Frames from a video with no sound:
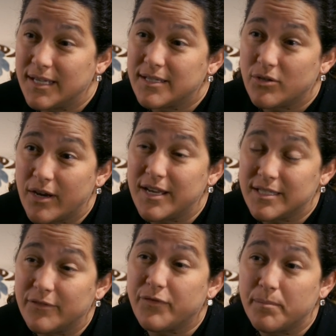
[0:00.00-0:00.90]
six or
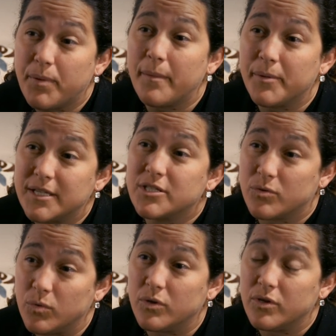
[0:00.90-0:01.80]
eight different public
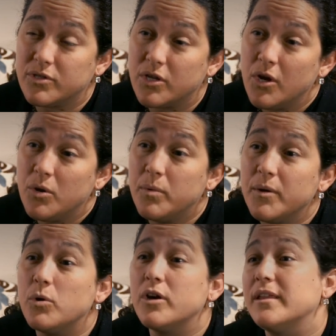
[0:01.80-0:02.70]
schools. We
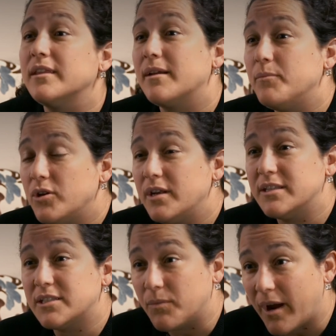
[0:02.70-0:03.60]
work in the
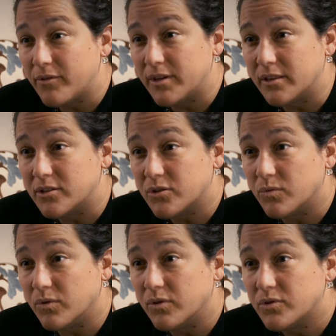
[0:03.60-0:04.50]
communities surrounding the
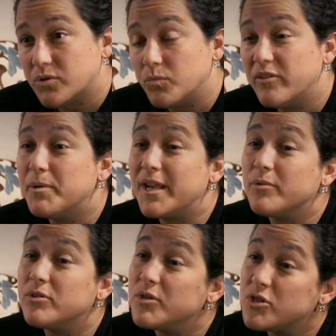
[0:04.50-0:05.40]
schools. We've been
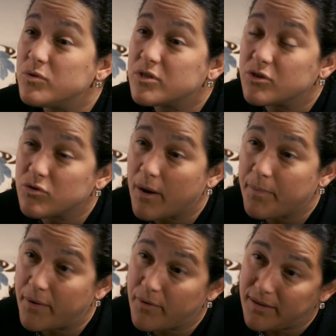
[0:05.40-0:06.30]
able to reduce the
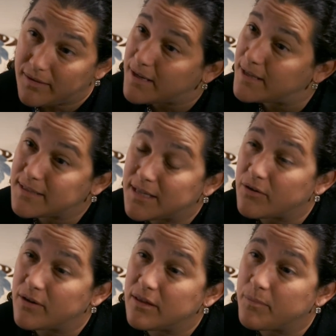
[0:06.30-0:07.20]
dropout rate, the kids that
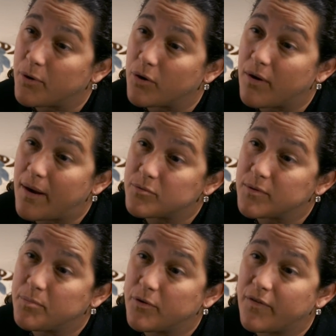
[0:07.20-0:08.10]
are in the programs.
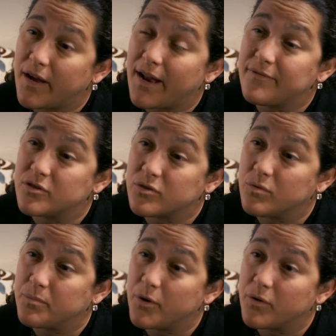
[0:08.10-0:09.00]
We provide after
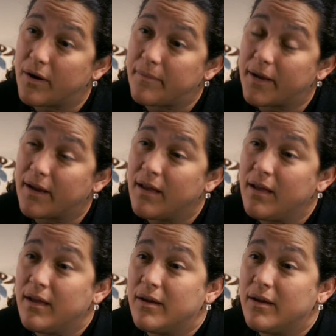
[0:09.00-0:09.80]
school programming.